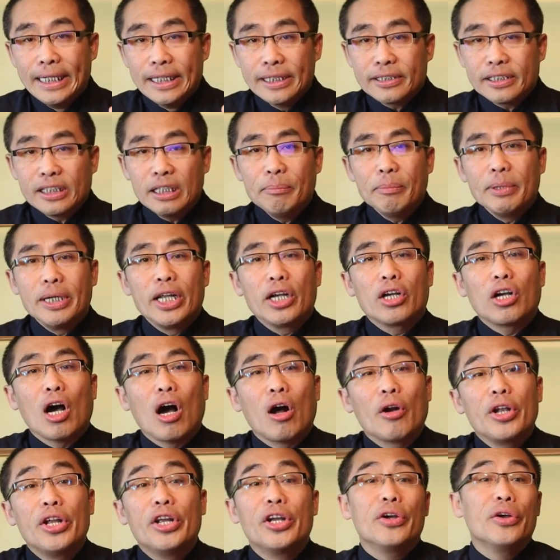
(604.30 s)
Simply
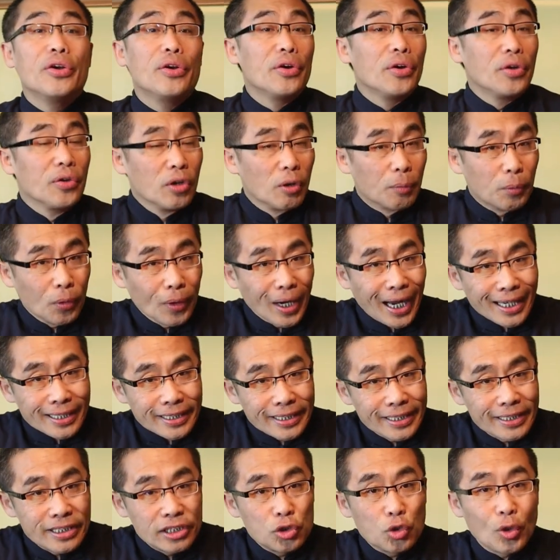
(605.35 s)
calling your
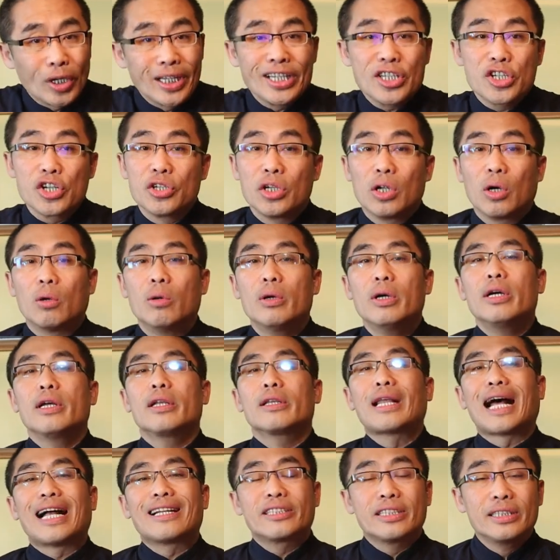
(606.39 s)
practice traditional
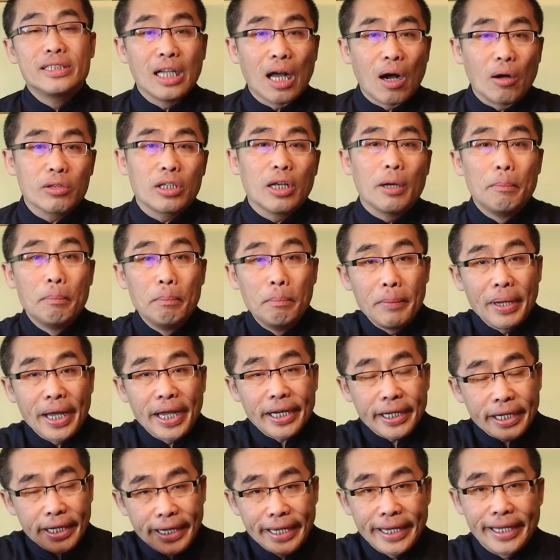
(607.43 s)
does not
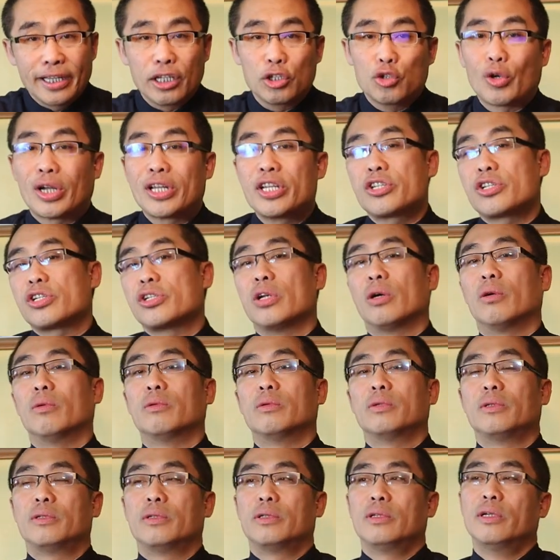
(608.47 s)
make it traditional.
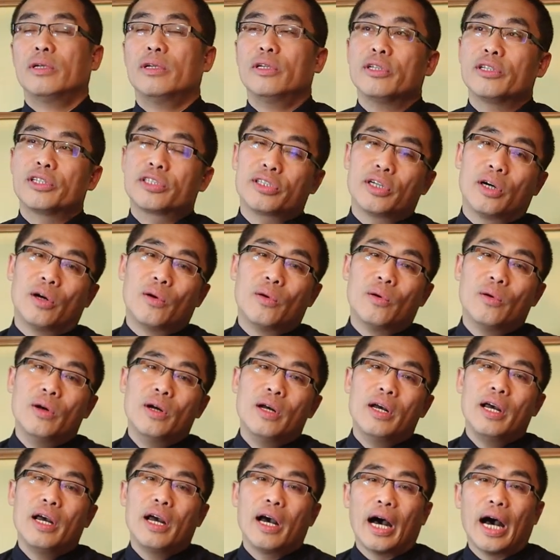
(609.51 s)
So,
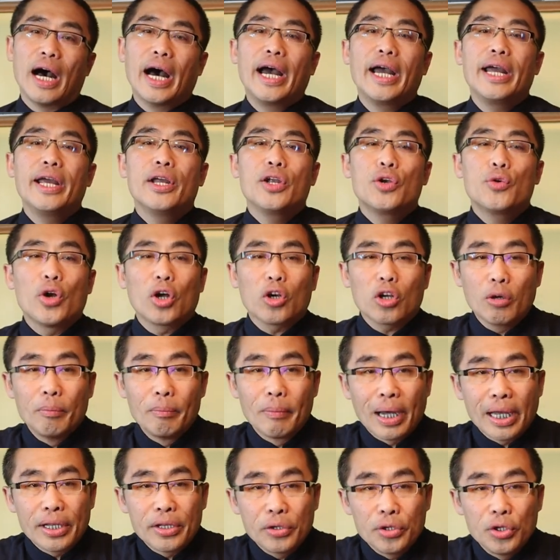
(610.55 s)
I
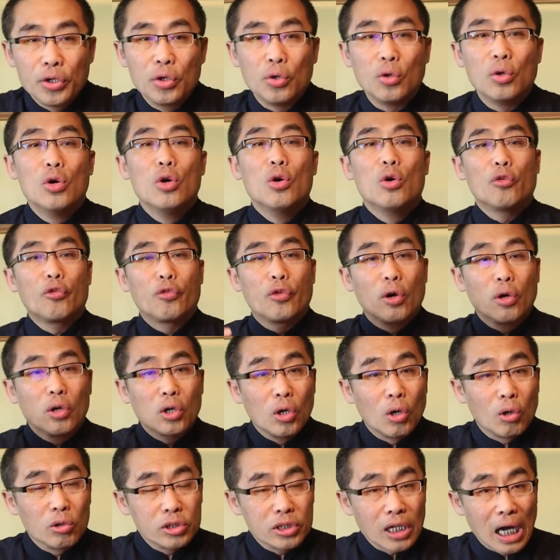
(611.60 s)
recommend you
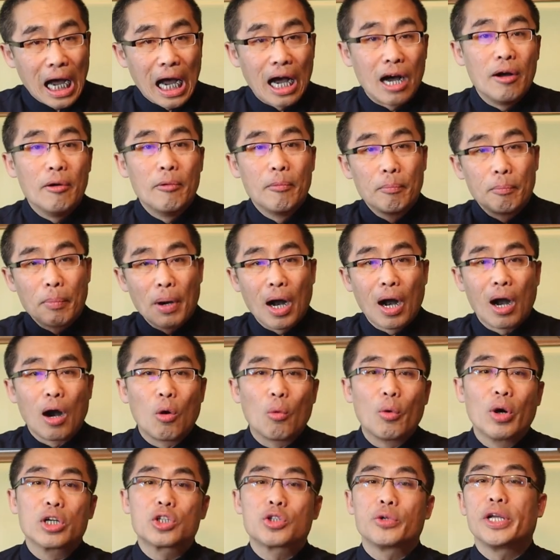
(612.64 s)
focus on
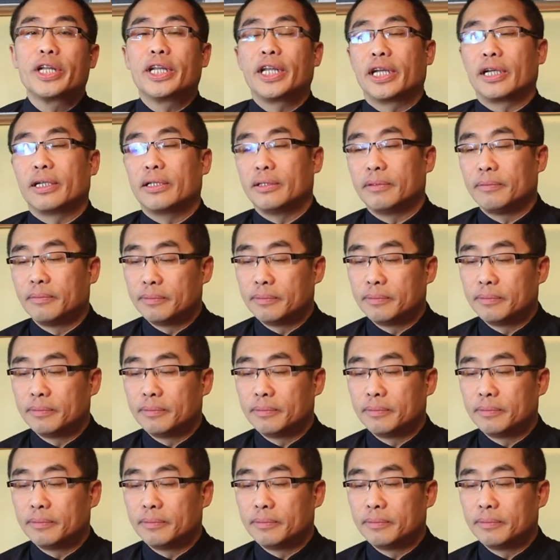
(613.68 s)
power training.